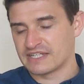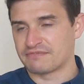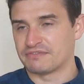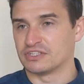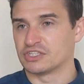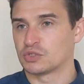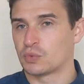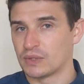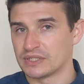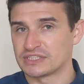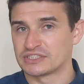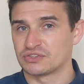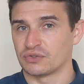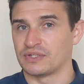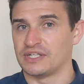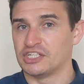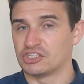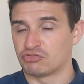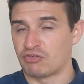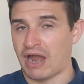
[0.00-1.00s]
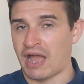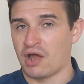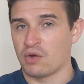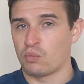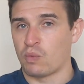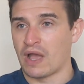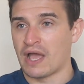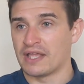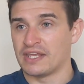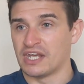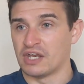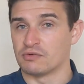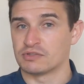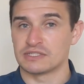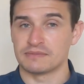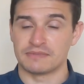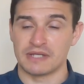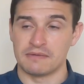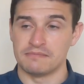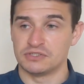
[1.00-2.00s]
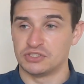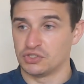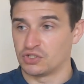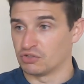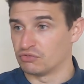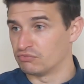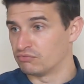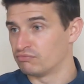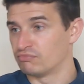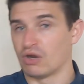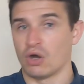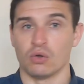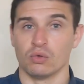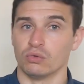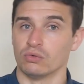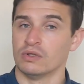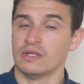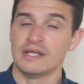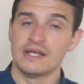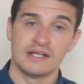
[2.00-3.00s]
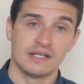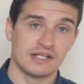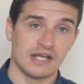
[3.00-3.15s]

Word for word: different twists on each round where, you know, sometimes you can roll,